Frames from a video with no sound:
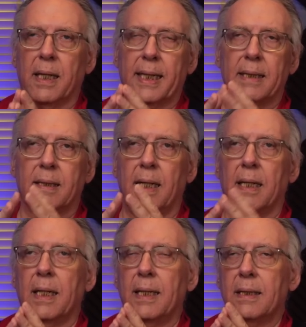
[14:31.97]
like I
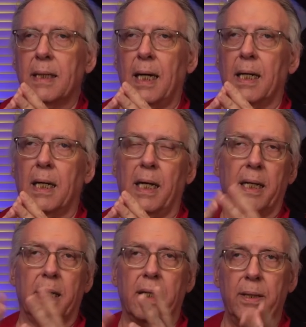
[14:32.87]
said, it's not
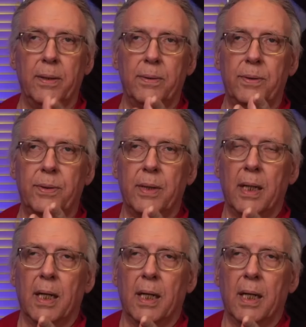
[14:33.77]
a huge